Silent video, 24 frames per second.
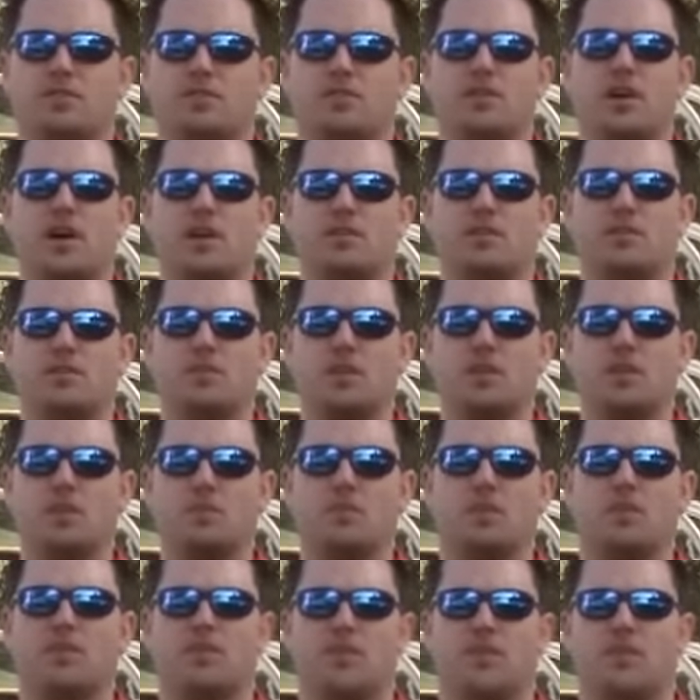is not
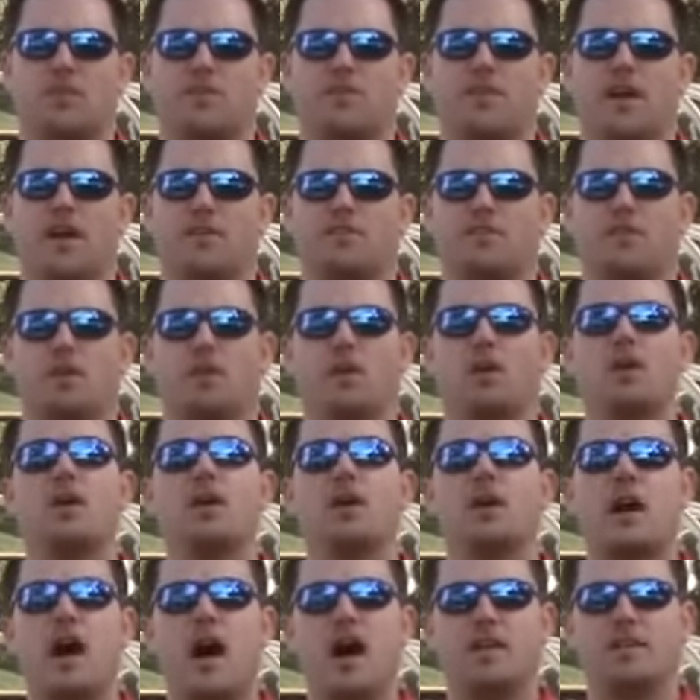suitable for your vessel,
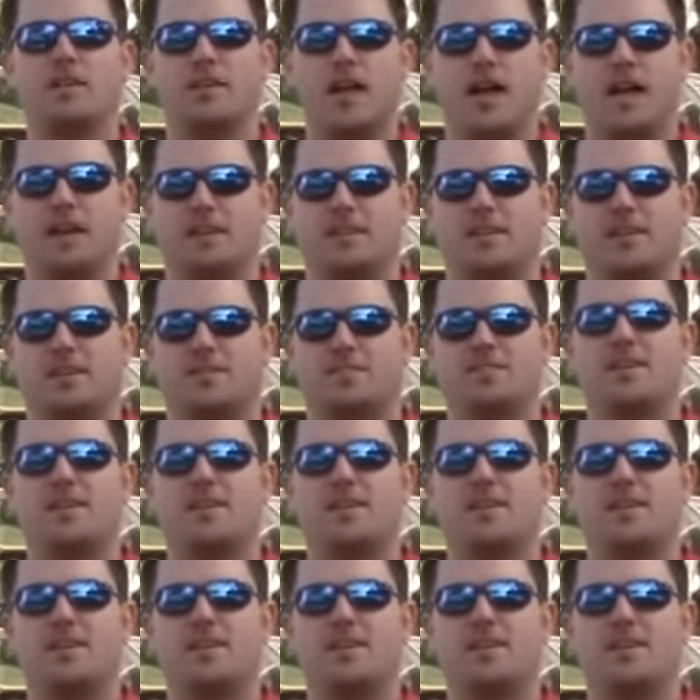contact us.